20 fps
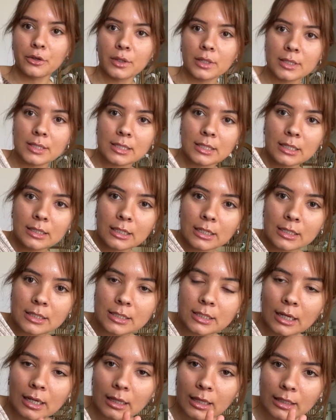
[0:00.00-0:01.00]
can see that it's
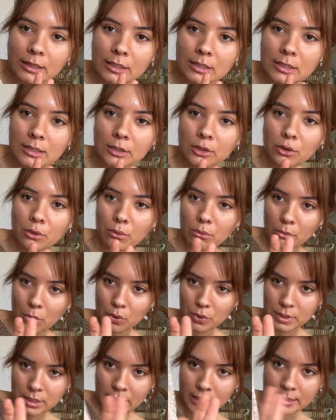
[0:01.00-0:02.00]
got like this little
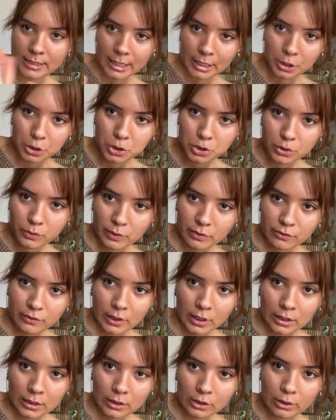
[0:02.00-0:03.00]
multi-texture. We've
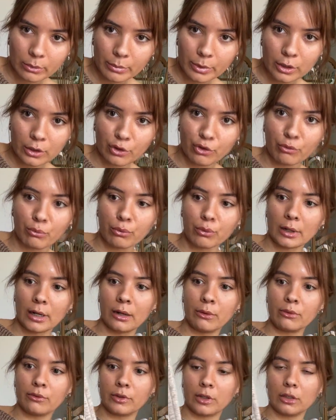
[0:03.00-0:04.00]
got a little bit of
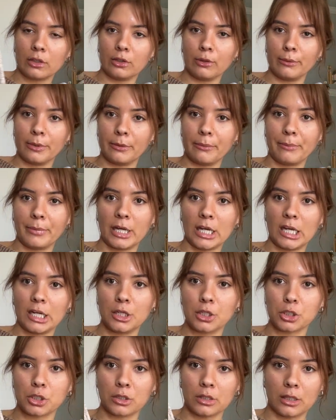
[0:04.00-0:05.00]
brown, we've got a little bit of
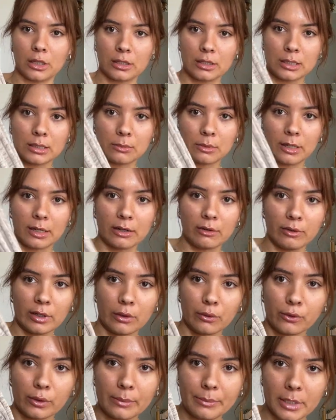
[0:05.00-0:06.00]
beige, and then some kind of
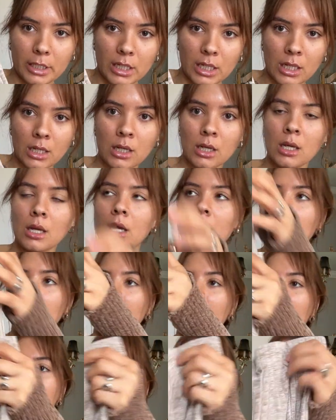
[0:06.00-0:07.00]
like ribbing.
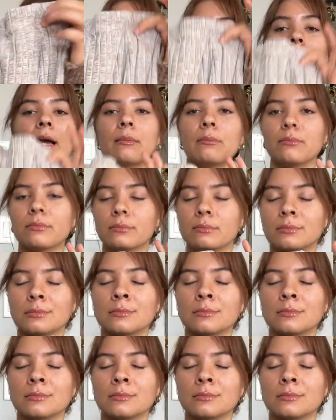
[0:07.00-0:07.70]
And I'm